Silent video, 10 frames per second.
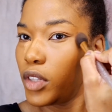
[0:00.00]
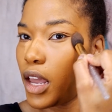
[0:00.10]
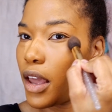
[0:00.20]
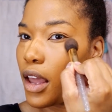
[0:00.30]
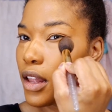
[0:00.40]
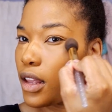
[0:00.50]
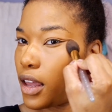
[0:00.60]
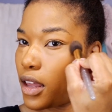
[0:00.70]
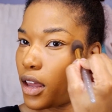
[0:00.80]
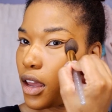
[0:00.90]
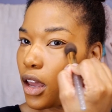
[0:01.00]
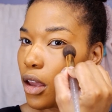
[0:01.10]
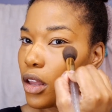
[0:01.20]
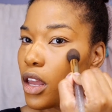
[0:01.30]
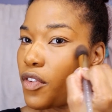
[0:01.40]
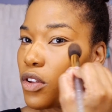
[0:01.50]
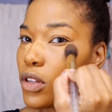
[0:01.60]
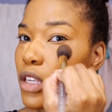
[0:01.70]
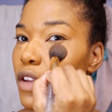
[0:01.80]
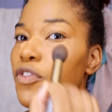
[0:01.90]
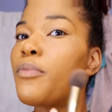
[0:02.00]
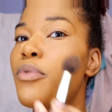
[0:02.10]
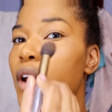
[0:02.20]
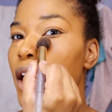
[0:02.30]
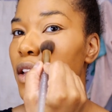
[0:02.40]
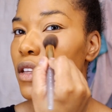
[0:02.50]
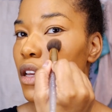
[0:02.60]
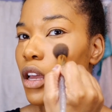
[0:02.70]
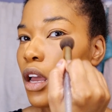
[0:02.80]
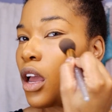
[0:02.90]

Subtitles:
and even though it's a different brand,